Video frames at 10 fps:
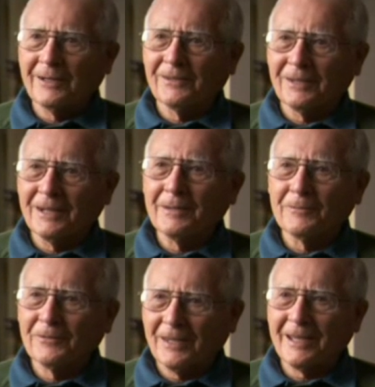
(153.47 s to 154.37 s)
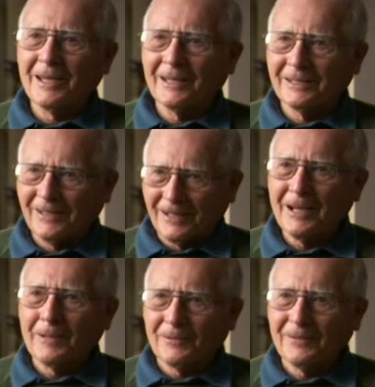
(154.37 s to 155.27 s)
is the name of
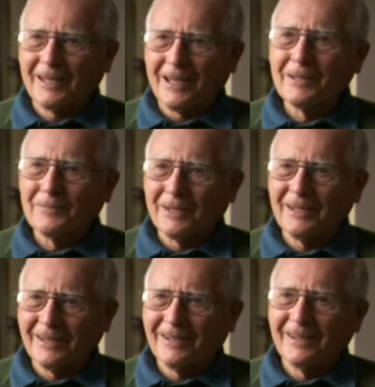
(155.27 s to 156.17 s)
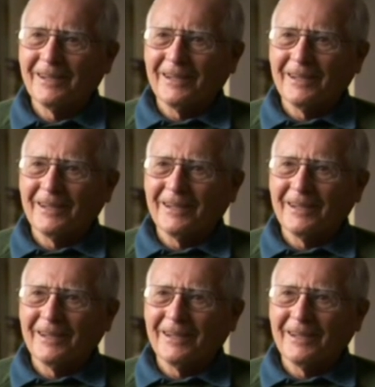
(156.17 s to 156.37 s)
the game here.